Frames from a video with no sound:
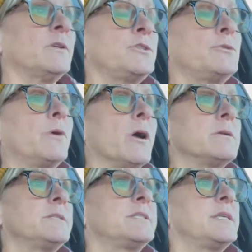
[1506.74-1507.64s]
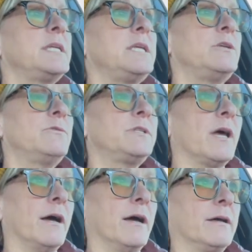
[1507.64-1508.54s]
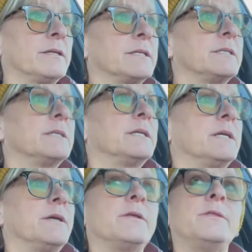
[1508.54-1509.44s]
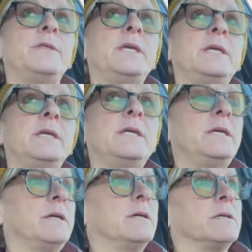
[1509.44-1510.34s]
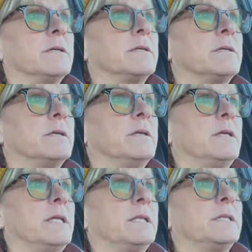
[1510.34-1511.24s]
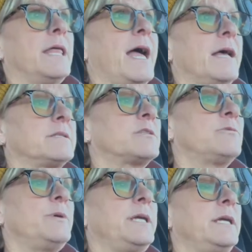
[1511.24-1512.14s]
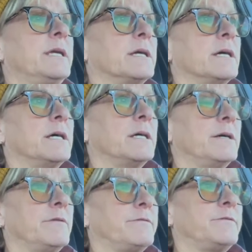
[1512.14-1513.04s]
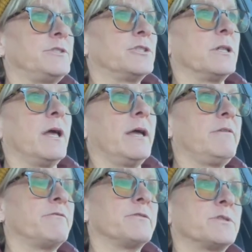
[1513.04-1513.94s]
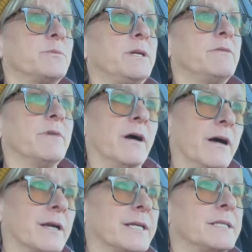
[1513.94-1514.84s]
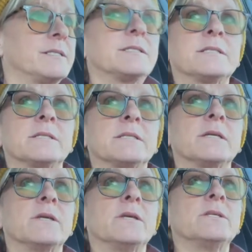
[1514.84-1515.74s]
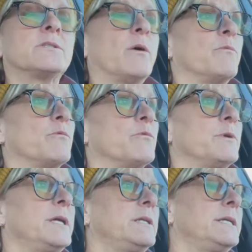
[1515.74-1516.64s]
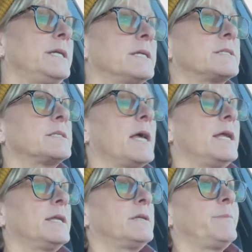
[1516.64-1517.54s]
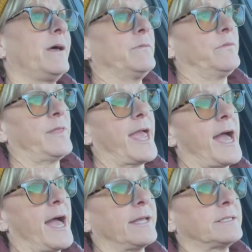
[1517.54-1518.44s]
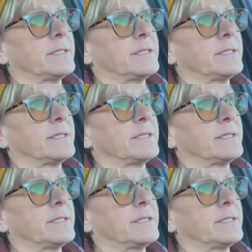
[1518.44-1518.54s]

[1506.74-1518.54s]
to Garden City, Utah, the last week of July, first week of August, So I'm really excited about that.